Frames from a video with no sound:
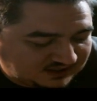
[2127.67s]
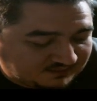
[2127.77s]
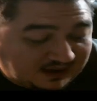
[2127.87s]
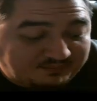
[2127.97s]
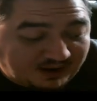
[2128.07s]

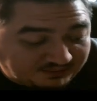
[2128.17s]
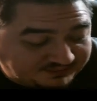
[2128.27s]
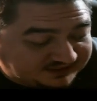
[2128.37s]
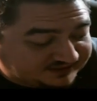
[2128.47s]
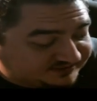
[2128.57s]
My problem
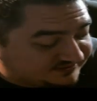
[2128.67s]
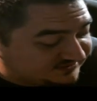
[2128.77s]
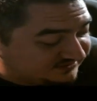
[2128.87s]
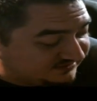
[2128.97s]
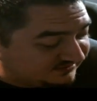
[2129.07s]

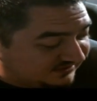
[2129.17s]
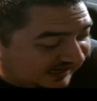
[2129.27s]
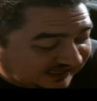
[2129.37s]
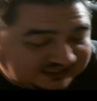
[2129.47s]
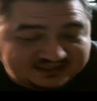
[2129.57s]
is
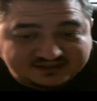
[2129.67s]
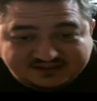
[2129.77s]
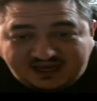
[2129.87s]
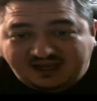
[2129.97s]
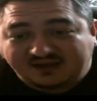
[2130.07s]
I need to
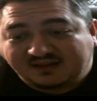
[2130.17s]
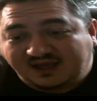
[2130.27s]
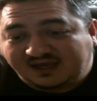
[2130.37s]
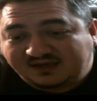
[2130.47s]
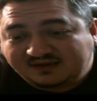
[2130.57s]
take
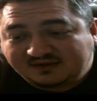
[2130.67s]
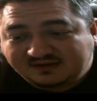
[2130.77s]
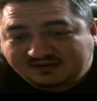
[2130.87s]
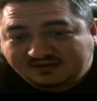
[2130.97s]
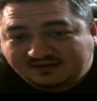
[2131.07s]
like
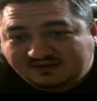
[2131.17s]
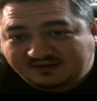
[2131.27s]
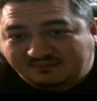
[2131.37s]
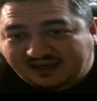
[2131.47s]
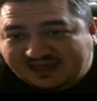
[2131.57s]

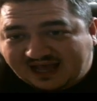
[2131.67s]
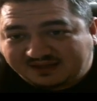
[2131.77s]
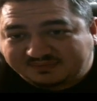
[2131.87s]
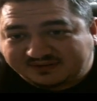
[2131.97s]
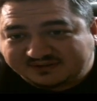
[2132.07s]
my
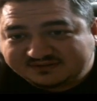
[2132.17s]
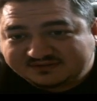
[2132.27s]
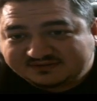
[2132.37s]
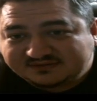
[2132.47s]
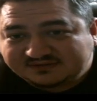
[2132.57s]
calipers.